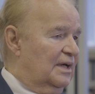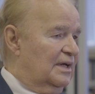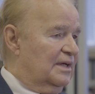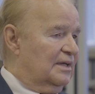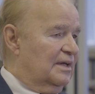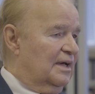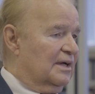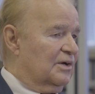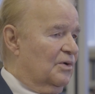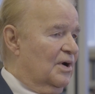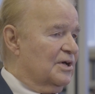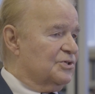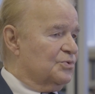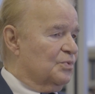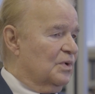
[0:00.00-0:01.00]
and I
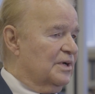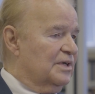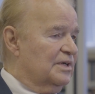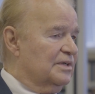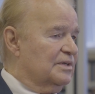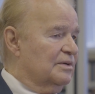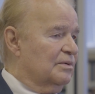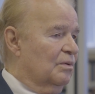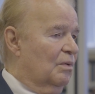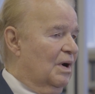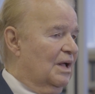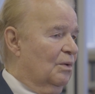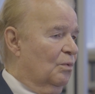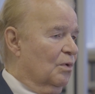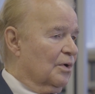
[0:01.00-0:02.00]
graduated
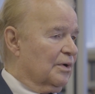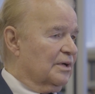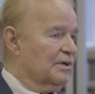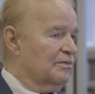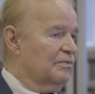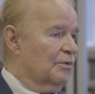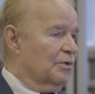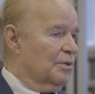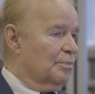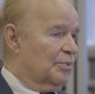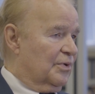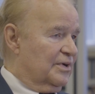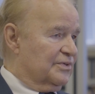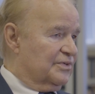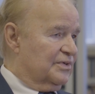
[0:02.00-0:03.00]
while working for the
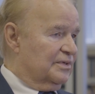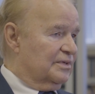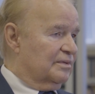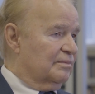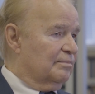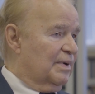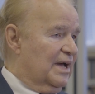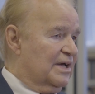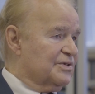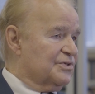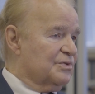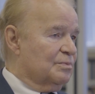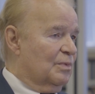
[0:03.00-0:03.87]
president, passed the